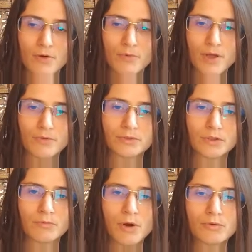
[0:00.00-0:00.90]
We
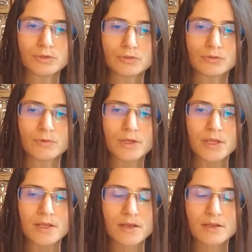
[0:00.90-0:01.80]

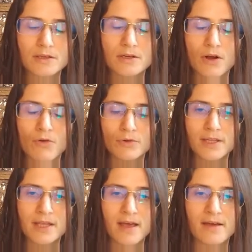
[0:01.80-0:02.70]

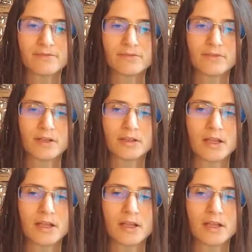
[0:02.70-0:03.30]
only have